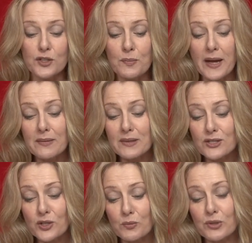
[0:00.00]
To
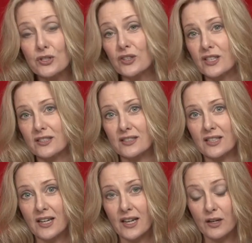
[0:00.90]
babies who besot
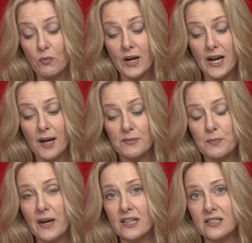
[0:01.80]
us and
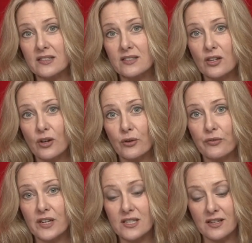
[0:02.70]
one-armed bandits who
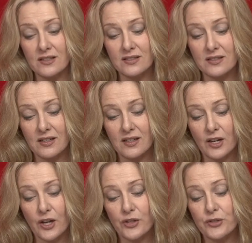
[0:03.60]
fleece us.
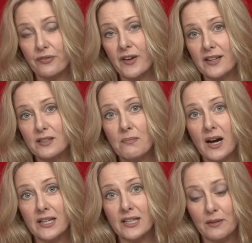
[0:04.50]
To fat
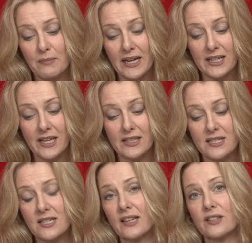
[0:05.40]
mining
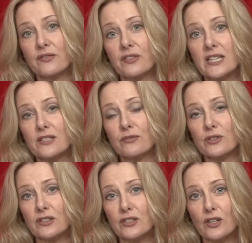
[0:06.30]
magnates and
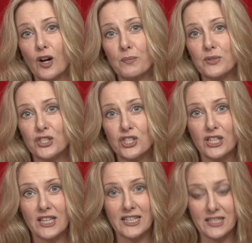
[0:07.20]
fleet-footed
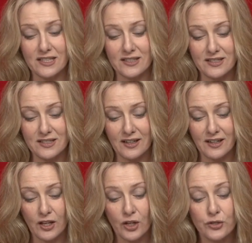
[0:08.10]
opposition leaders.
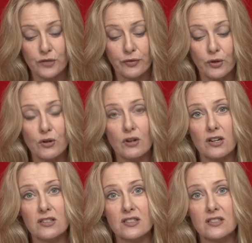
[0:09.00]
To floor
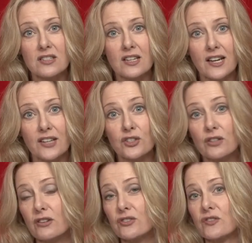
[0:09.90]
crossers
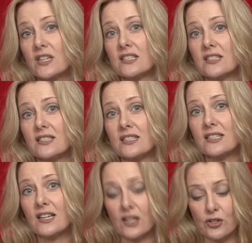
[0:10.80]
and
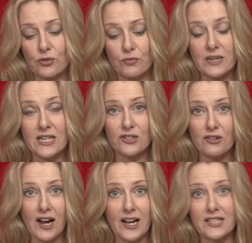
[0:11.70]
cross-dressers. To
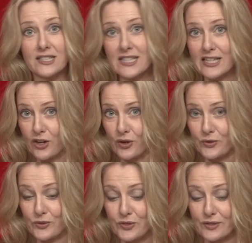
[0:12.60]
retried
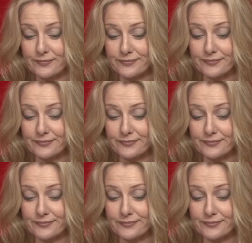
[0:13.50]
dingoes.